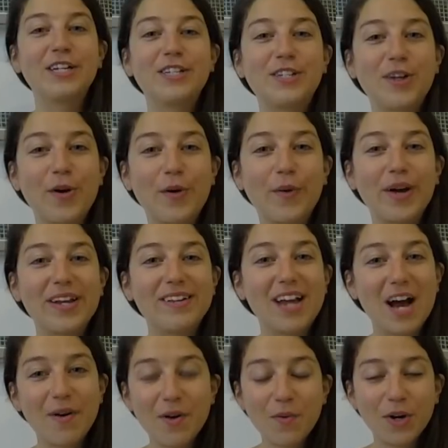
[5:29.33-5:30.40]
So
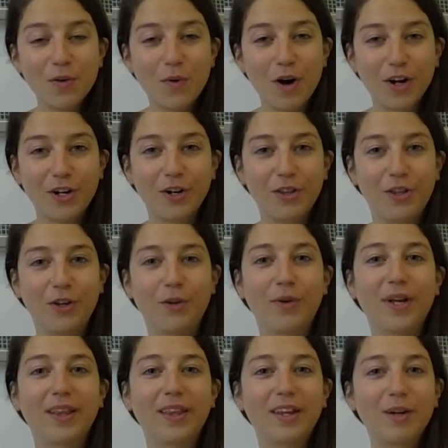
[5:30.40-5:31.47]
now I want to walk y'all through a
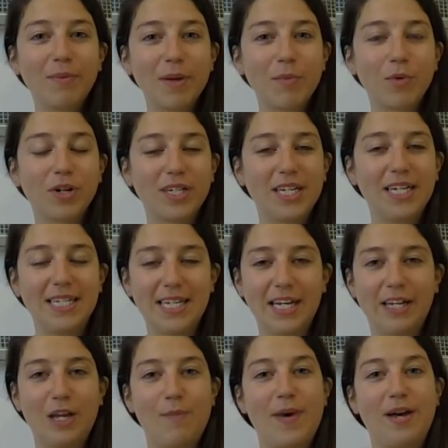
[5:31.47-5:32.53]
little bit more detail
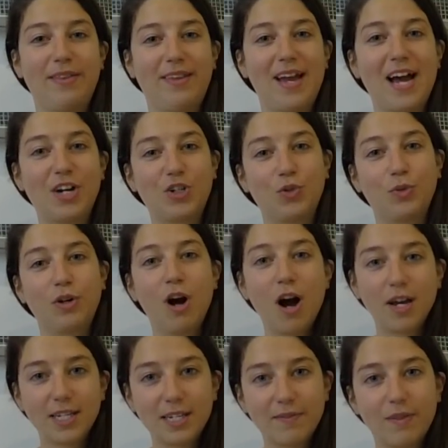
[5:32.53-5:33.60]
about the actual
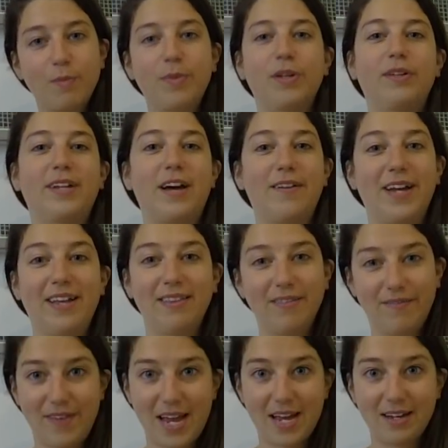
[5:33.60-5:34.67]
cost of the build out and the
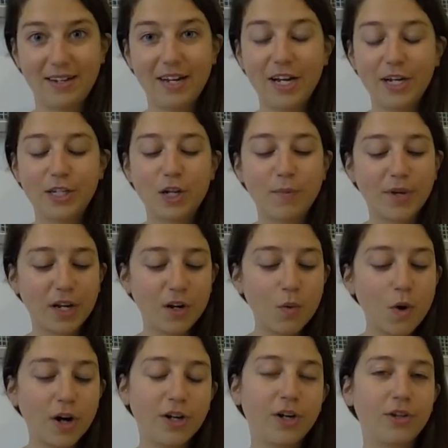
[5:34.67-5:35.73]
van. So I'm going to
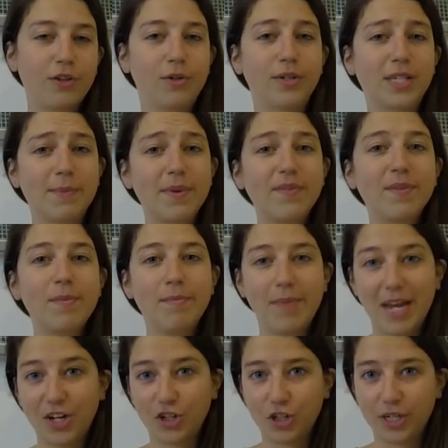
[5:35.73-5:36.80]
walk y'all through some of the
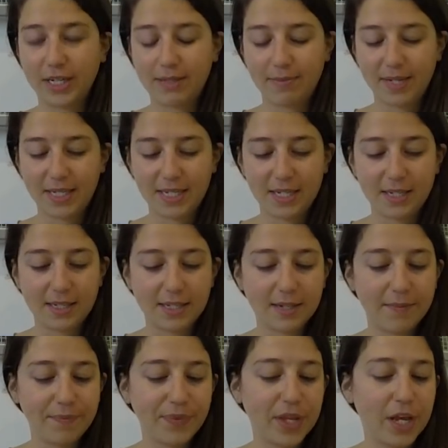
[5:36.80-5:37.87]
major expenses.
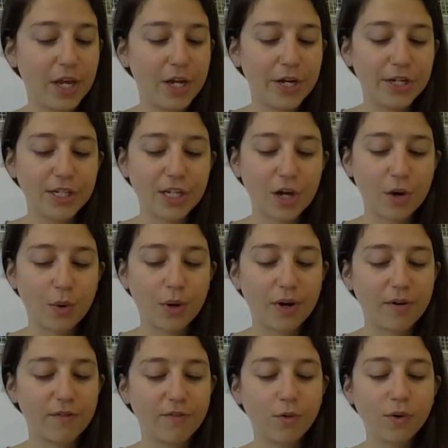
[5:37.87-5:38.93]
So
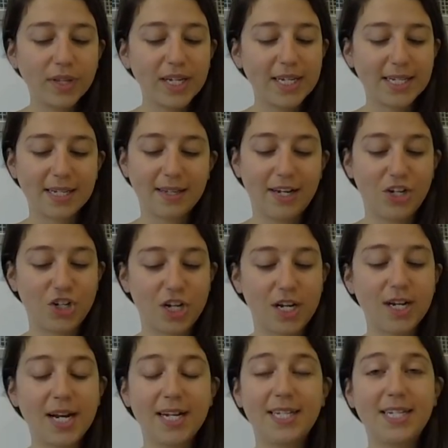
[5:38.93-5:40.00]
for the installation,
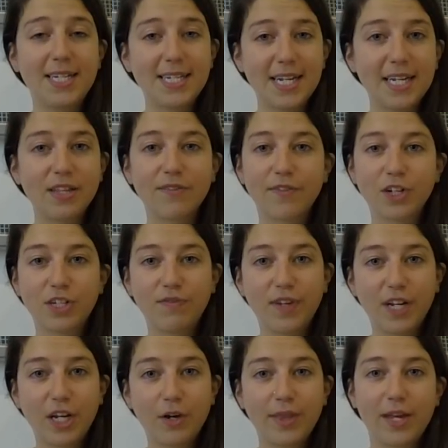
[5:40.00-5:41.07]
I did say in the first
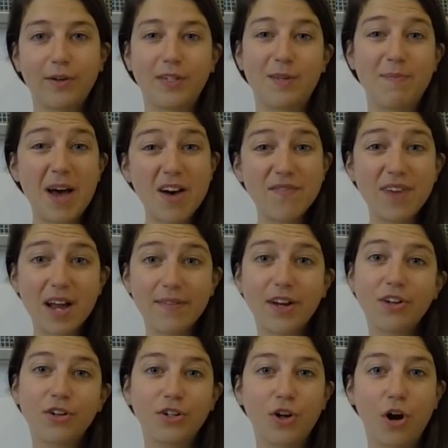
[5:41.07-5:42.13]
video that it was about
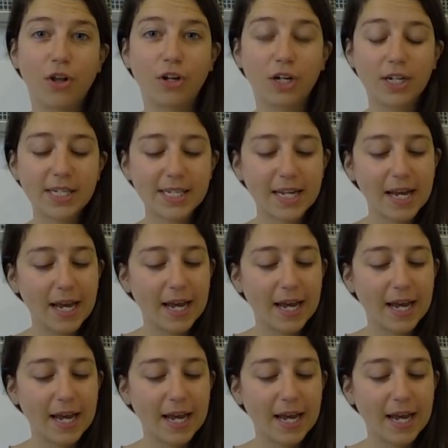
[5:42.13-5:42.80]
$500.